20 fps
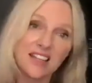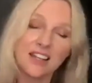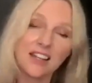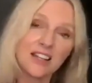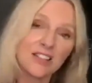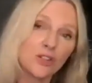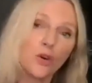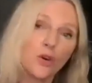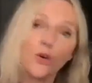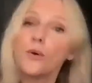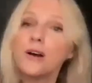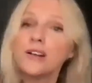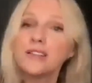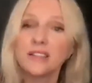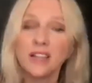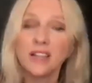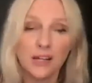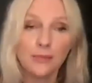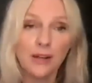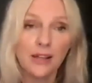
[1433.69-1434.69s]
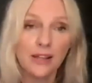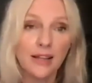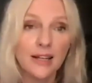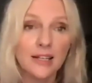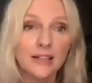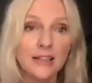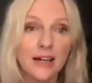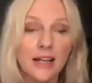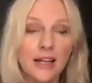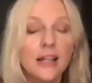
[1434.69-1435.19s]
and that's it. And it's always
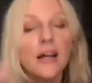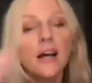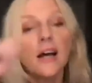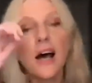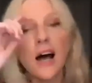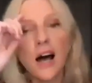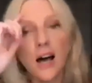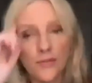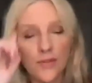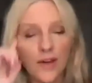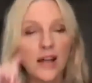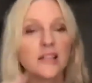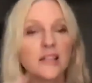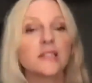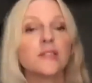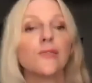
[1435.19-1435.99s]
going to be like that.